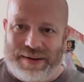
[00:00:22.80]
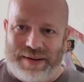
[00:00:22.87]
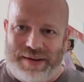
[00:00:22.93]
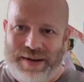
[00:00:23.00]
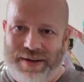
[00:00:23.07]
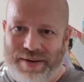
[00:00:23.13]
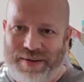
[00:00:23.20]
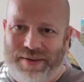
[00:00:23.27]

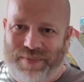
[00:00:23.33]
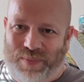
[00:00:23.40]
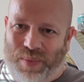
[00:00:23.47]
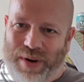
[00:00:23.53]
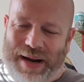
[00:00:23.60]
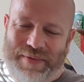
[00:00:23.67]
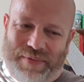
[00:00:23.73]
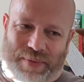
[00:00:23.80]
You
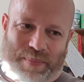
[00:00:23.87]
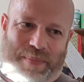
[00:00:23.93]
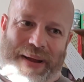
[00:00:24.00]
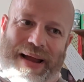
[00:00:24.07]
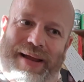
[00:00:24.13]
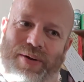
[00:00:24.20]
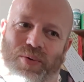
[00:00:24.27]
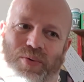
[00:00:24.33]
whatever
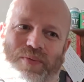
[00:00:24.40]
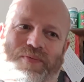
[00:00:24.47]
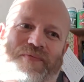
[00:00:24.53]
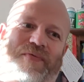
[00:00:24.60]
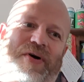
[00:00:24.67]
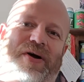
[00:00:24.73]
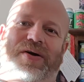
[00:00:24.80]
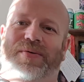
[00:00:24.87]
male
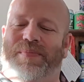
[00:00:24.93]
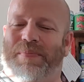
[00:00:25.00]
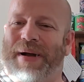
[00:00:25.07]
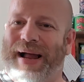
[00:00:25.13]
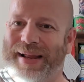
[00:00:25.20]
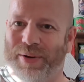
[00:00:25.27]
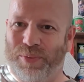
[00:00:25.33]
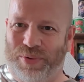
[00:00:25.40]

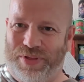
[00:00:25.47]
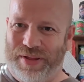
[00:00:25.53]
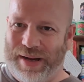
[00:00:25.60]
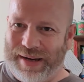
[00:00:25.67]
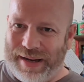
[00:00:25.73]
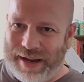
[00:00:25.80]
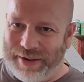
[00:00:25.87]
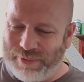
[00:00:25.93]

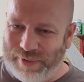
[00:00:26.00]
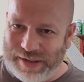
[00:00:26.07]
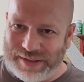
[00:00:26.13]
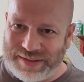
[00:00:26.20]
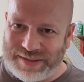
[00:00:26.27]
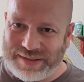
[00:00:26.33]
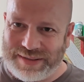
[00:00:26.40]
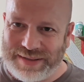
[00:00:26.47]
thing there
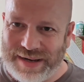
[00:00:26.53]
is,